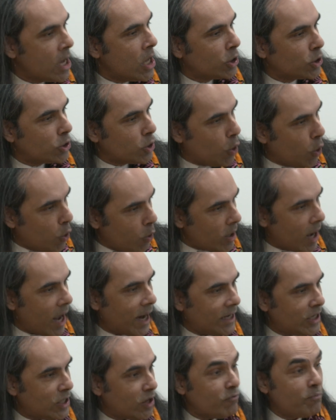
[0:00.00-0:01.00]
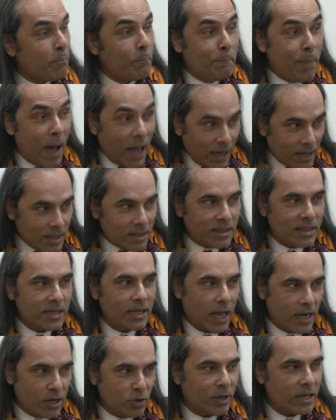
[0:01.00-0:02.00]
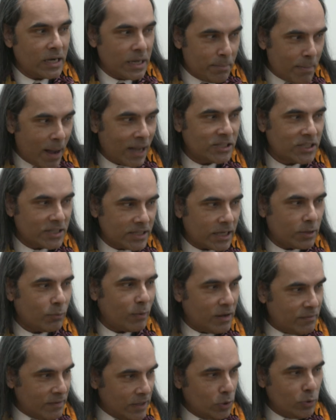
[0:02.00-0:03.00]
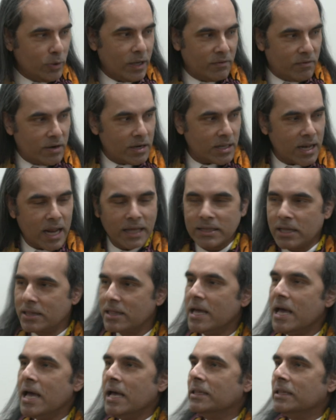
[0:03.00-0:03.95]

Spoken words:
So the whole idea of balancing, and you can imagine that when we do events like this,